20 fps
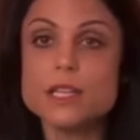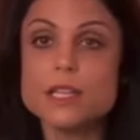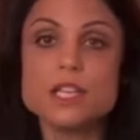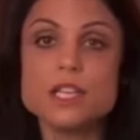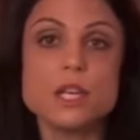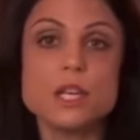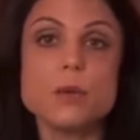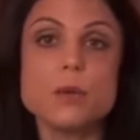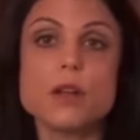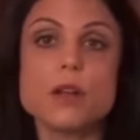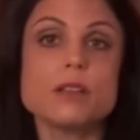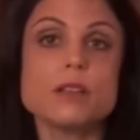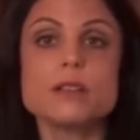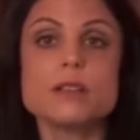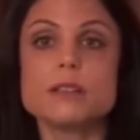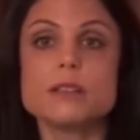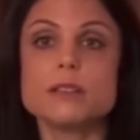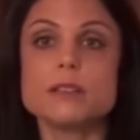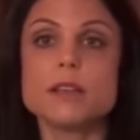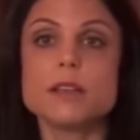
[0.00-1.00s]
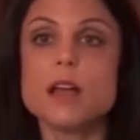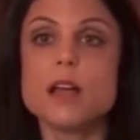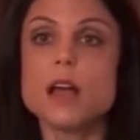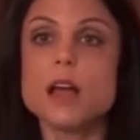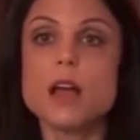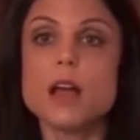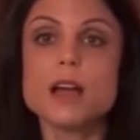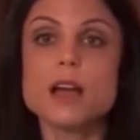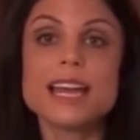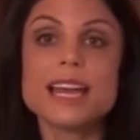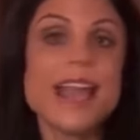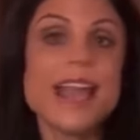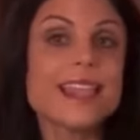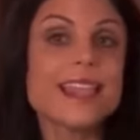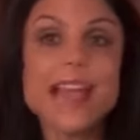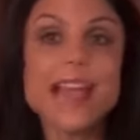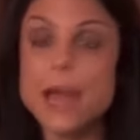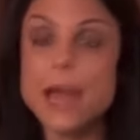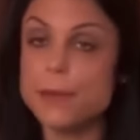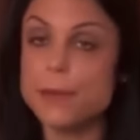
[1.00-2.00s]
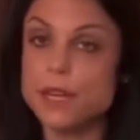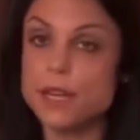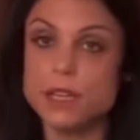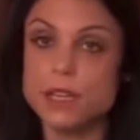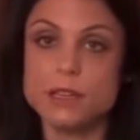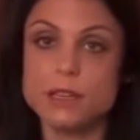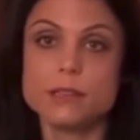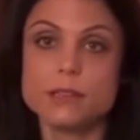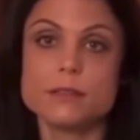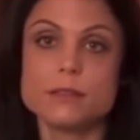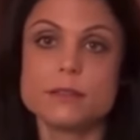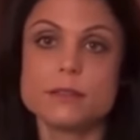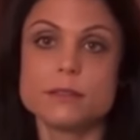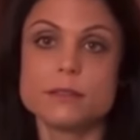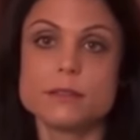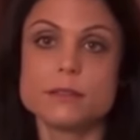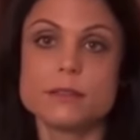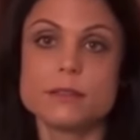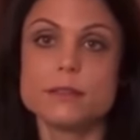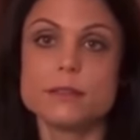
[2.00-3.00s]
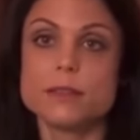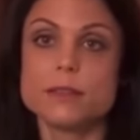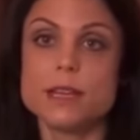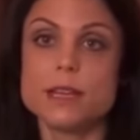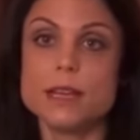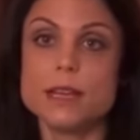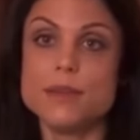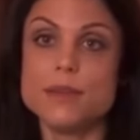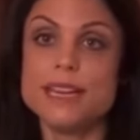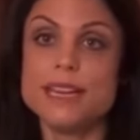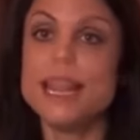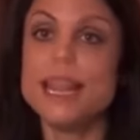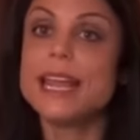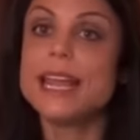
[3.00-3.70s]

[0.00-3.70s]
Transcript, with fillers: she was a calamity. And I mean,